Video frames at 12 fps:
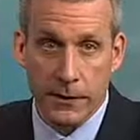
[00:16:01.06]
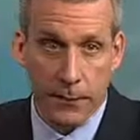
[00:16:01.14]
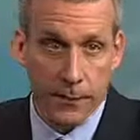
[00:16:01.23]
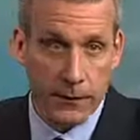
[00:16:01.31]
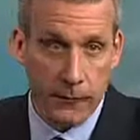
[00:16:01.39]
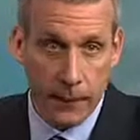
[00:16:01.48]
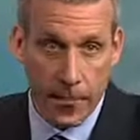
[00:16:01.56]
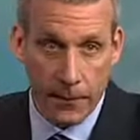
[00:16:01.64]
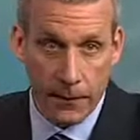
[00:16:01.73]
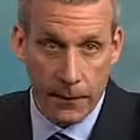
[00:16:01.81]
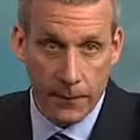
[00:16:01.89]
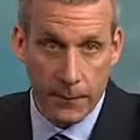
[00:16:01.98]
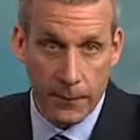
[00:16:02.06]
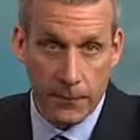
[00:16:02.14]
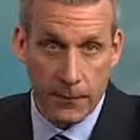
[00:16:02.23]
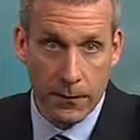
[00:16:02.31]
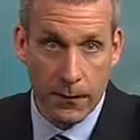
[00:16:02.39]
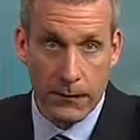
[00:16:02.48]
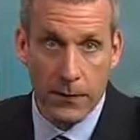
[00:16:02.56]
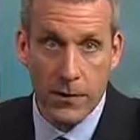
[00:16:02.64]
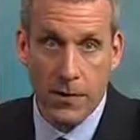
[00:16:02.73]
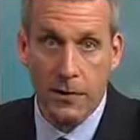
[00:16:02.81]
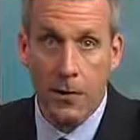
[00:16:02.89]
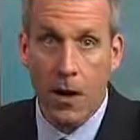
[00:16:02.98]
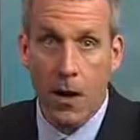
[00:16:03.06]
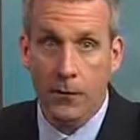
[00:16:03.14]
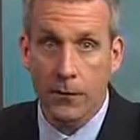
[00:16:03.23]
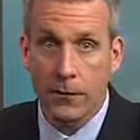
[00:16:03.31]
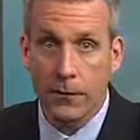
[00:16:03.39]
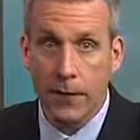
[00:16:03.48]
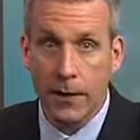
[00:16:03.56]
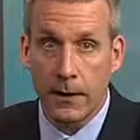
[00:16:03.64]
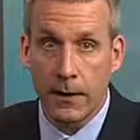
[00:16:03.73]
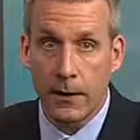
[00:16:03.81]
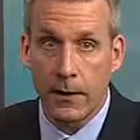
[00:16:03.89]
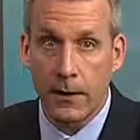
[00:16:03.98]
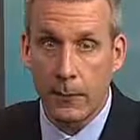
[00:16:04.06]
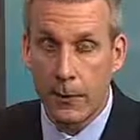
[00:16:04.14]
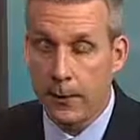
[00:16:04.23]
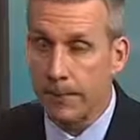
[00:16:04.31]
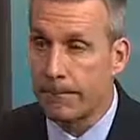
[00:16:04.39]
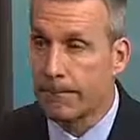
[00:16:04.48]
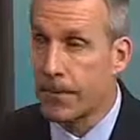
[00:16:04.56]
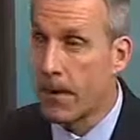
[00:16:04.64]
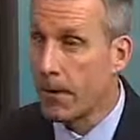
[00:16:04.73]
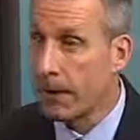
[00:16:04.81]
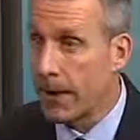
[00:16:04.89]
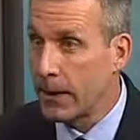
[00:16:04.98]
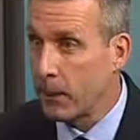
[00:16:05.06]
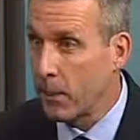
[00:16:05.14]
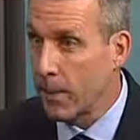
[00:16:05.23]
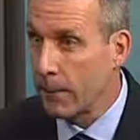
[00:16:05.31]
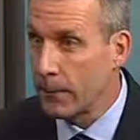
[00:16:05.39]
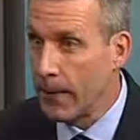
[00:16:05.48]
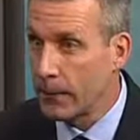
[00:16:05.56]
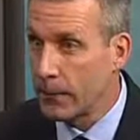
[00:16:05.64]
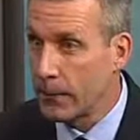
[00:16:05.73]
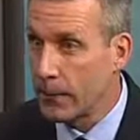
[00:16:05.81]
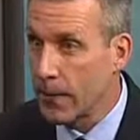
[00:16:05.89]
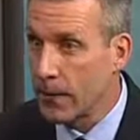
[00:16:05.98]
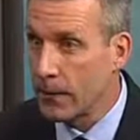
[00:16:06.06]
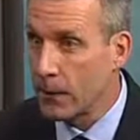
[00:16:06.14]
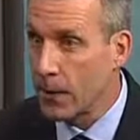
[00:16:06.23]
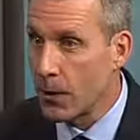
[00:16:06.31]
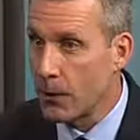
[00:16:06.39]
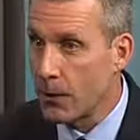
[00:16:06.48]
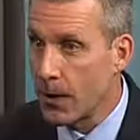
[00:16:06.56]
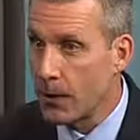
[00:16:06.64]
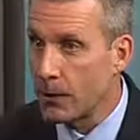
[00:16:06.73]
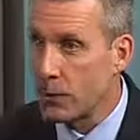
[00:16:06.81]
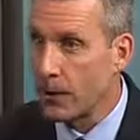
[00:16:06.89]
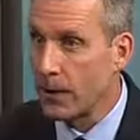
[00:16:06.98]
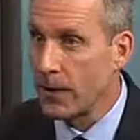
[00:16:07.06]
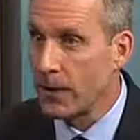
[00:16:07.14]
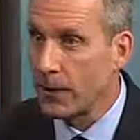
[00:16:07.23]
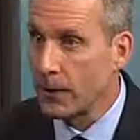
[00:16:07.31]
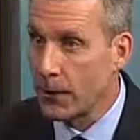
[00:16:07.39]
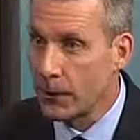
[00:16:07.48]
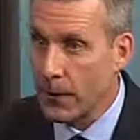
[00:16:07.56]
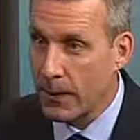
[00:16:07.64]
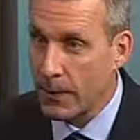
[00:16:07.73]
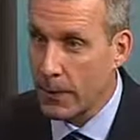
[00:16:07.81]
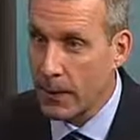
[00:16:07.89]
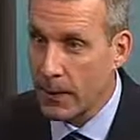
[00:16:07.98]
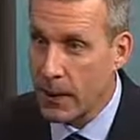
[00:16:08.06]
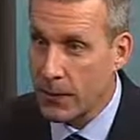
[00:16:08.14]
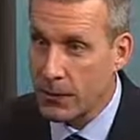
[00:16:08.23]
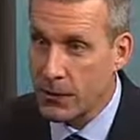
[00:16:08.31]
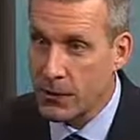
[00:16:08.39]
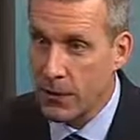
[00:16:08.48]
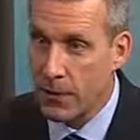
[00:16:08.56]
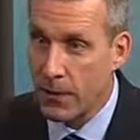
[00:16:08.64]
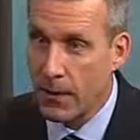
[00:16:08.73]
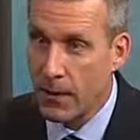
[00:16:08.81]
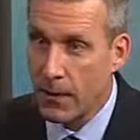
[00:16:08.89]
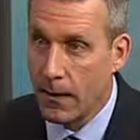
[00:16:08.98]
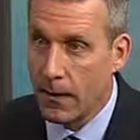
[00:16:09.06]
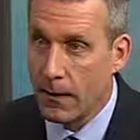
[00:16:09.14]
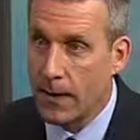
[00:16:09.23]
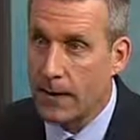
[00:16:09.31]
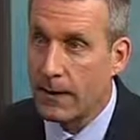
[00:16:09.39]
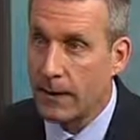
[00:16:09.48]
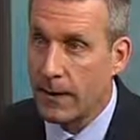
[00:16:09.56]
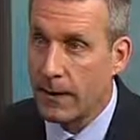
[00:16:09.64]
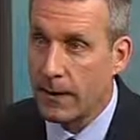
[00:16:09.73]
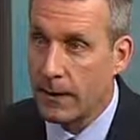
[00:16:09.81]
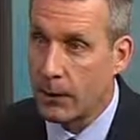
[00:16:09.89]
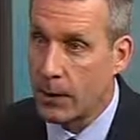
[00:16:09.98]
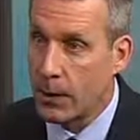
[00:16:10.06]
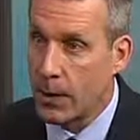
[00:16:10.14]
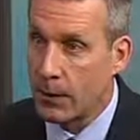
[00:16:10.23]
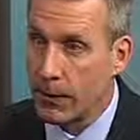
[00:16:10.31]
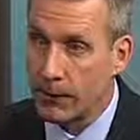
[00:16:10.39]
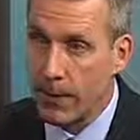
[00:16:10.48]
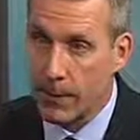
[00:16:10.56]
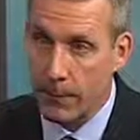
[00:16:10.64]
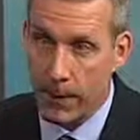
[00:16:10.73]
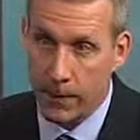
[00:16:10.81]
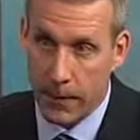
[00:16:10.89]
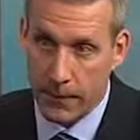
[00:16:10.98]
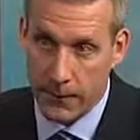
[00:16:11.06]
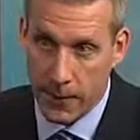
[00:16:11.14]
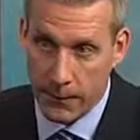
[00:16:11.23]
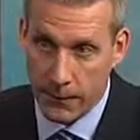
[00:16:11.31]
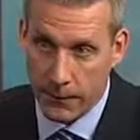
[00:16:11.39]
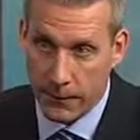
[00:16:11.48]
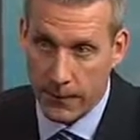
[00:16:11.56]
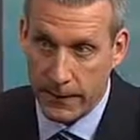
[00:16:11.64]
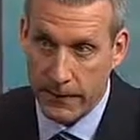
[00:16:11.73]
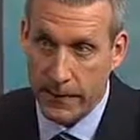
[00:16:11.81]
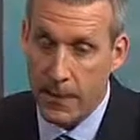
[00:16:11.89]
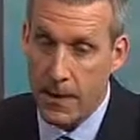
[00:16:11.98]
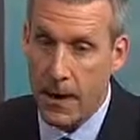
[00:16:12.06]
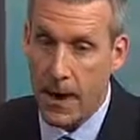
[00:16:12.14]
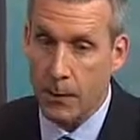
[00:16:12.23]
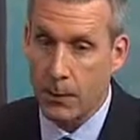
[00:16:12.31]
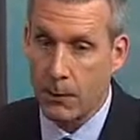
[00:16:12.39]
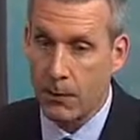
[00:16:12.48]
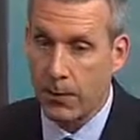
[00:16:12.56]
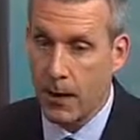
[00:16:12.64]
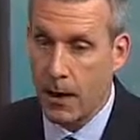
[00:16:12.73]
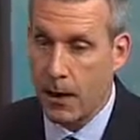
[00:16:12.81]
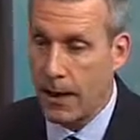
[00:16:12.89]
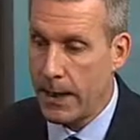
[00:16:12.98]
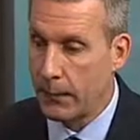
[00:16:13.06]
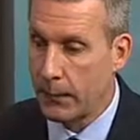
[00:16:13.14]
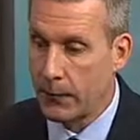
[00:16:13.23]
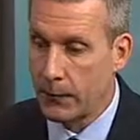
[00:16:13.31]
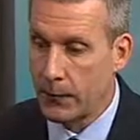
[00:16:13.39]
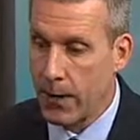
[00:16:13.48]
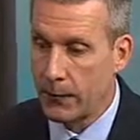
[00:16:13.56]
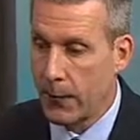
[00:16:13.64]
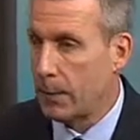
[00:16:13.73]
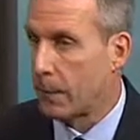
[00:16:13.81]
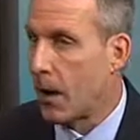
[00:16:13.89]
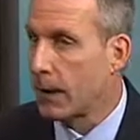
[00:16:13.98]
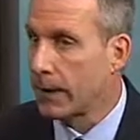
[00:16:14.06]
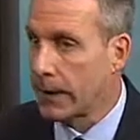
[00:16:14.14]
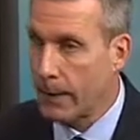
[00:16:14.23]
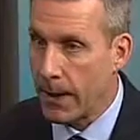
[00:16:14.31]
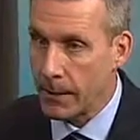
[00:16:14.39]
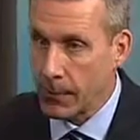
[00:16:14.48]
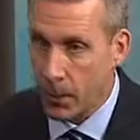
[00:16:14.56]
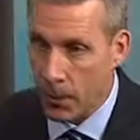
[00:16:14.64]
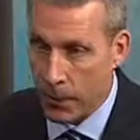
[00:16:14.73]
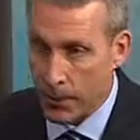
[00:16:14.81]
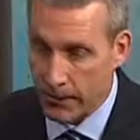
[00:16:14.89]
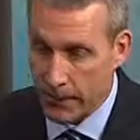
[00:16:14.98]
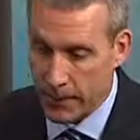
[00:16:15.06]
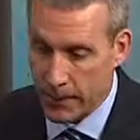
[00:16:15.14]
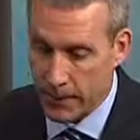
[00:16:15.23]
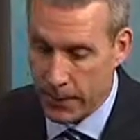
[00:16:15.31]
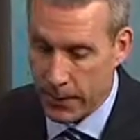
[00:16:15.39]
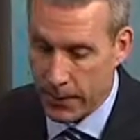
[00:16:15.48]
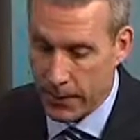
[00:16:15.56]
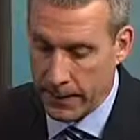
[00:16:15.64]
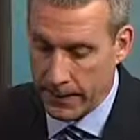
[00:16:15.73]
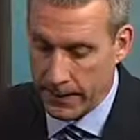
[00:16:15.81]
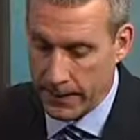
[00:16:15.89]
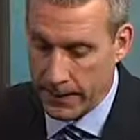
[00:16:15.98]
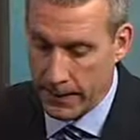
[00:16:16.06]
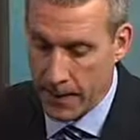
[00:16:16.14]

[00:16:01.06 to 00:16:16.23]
resources the Alzheimer's Association offers in our community. Amanda, welcome back to the show. I enjoyed the first segment. We accomplished a lot of different things. We were able to talk about Alzheimer's disease, and we were able to talk very broadly about your organization and